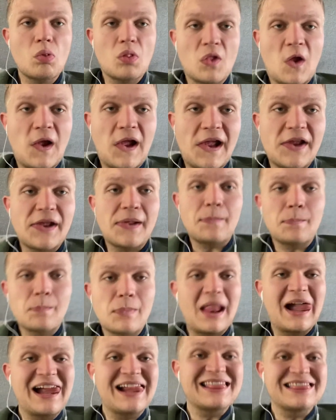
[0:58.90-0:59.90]
Um,
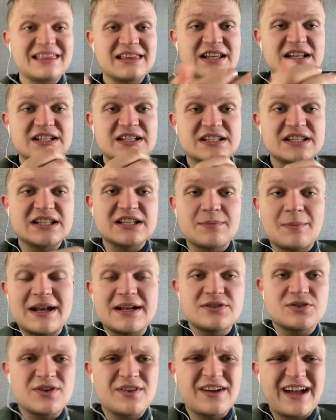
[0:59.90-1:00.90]
the
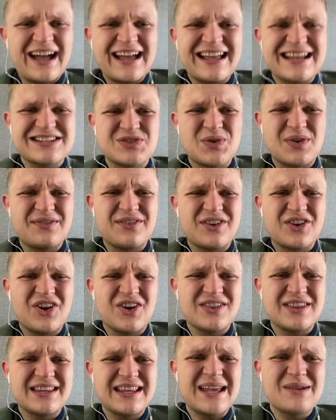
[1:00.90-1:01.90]
manager at Ajax who I've
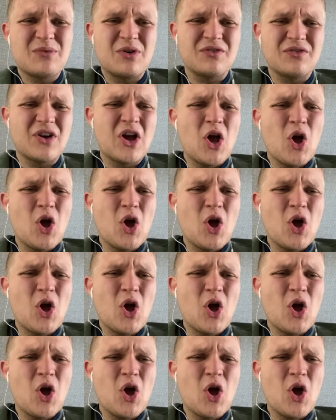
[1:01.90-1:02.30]
forgotten the name of.